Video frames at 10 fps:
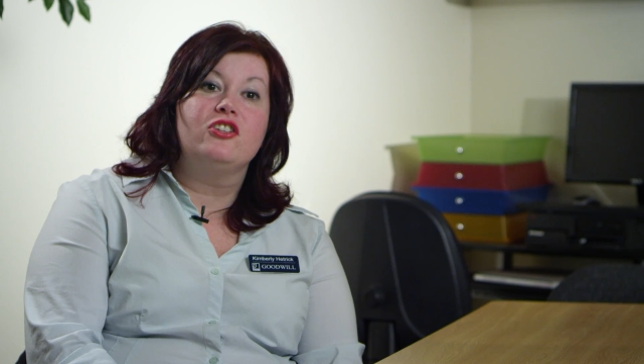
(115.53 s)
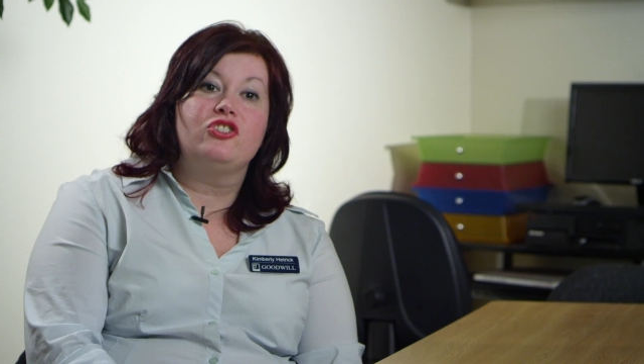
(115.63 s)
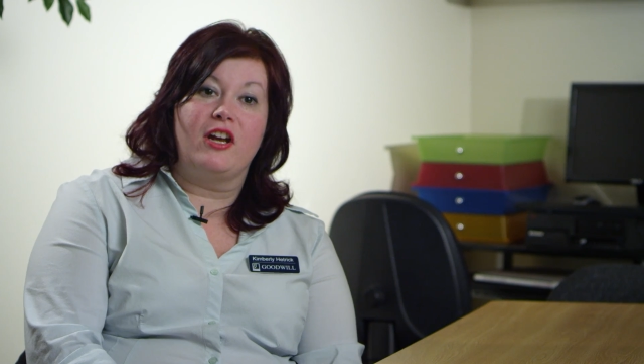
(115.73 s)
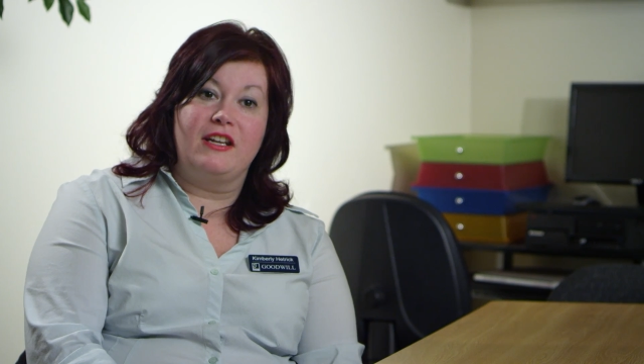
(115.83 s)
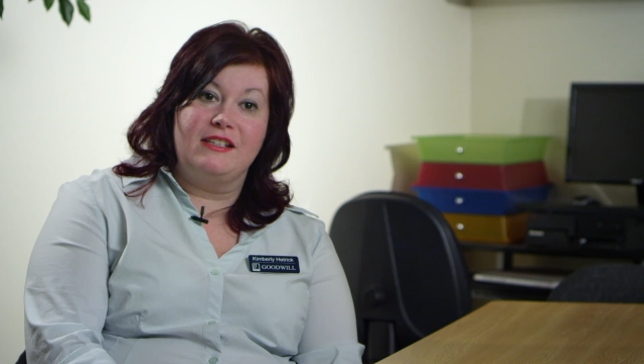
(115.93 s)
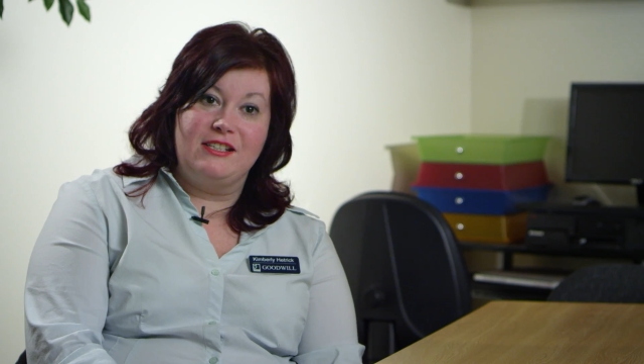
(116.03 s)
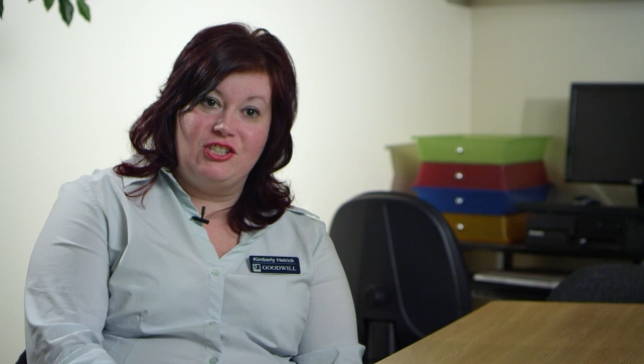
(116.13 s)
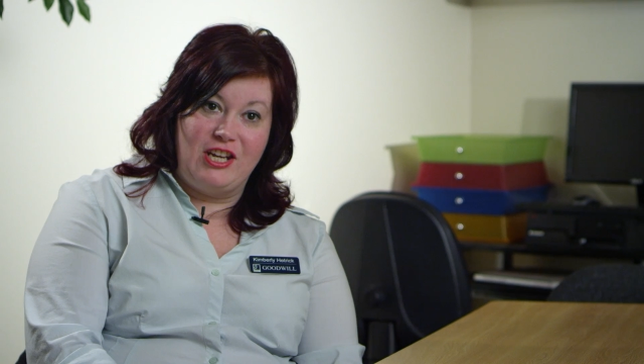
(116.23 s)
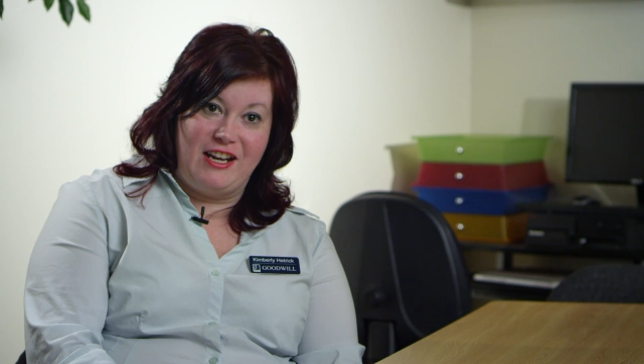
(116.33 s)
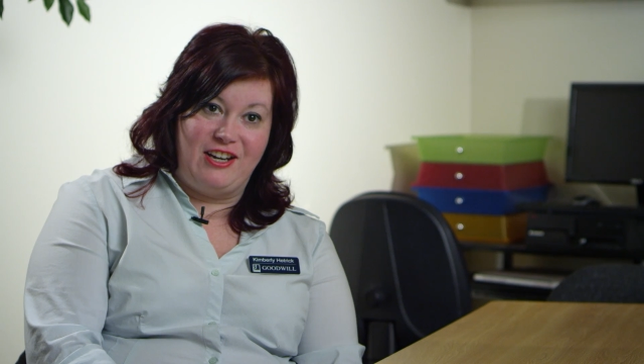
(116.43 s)
John is the
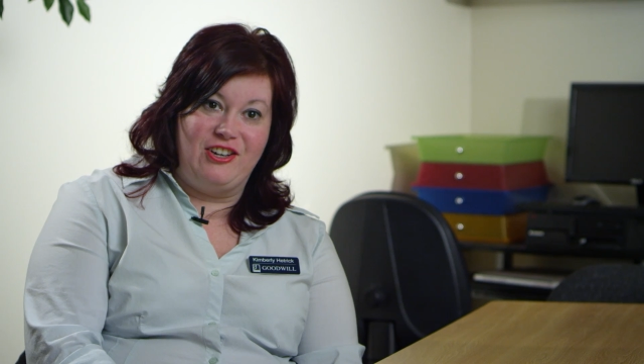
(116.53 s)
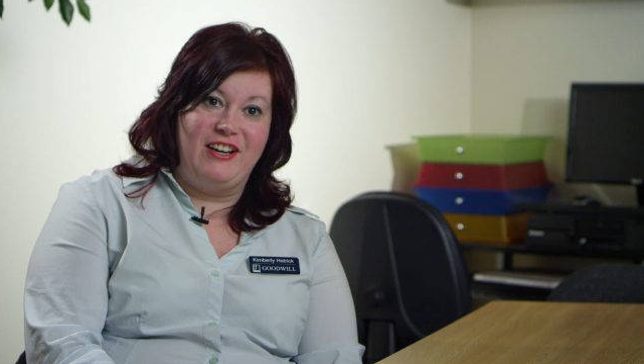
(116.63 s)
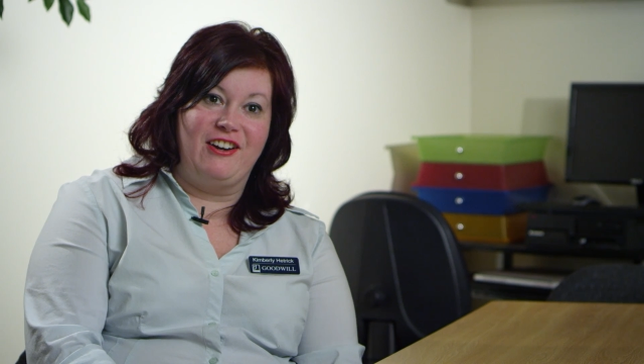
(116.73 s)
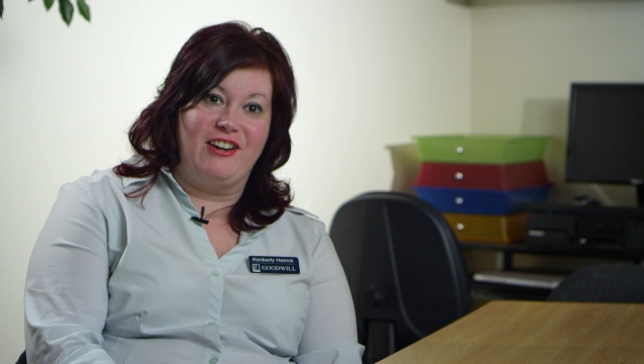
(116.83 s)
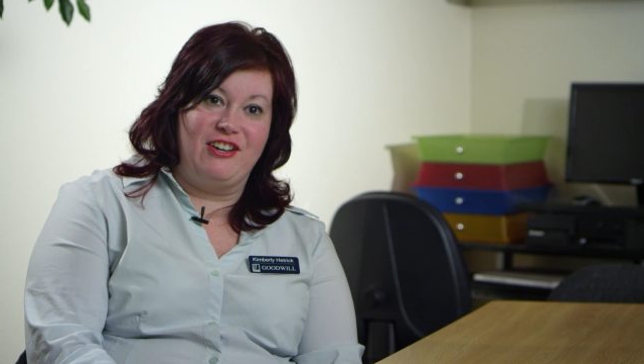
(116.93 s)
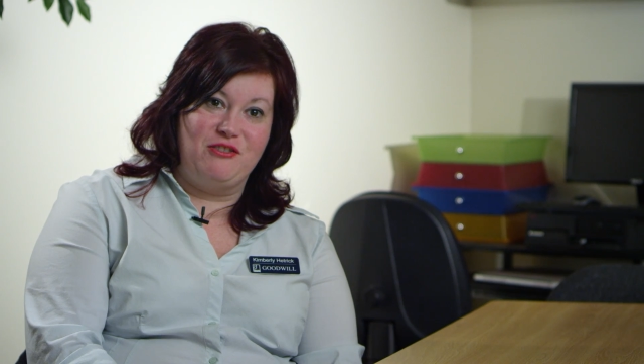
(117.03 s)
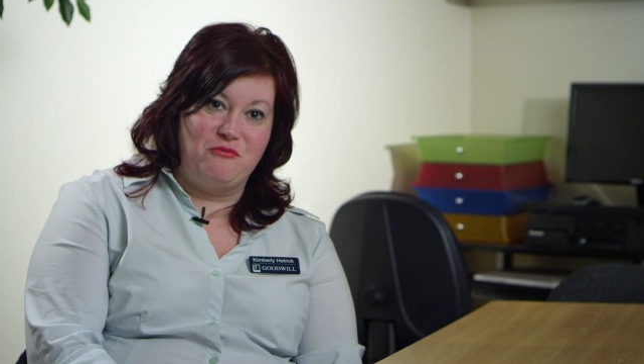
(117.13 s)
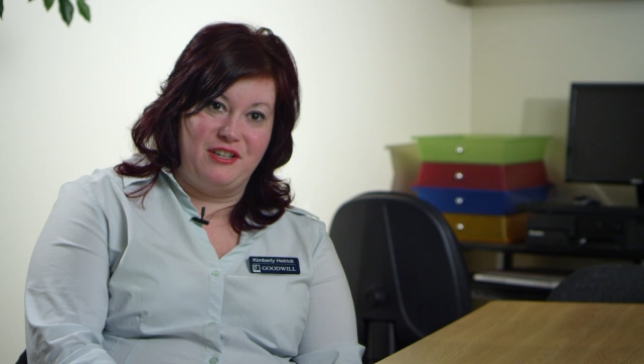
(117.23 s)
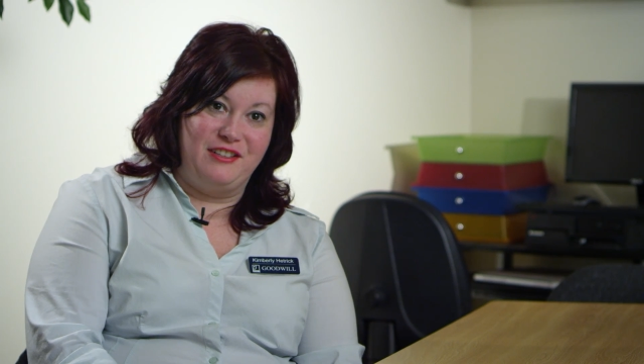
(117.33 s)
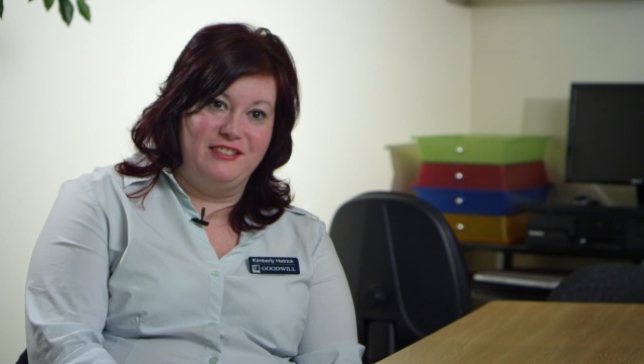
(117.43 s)
janitor here at
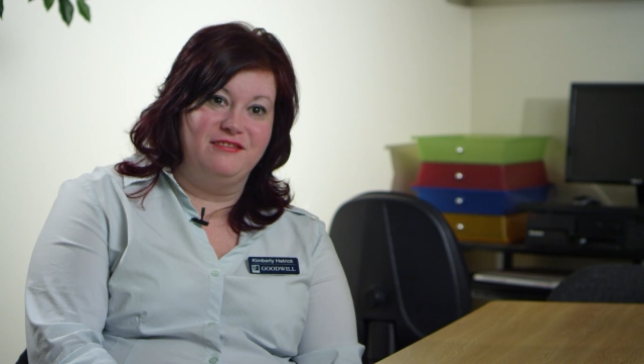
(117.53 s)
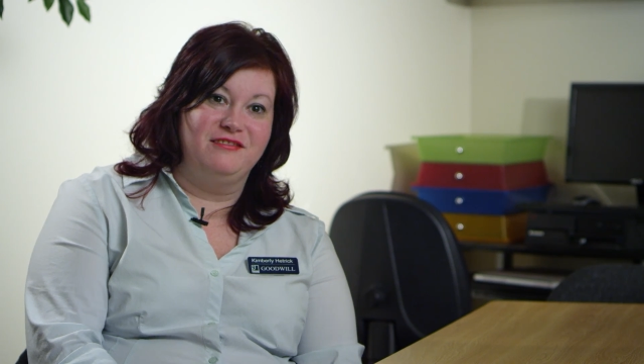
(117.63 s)
Goodwill.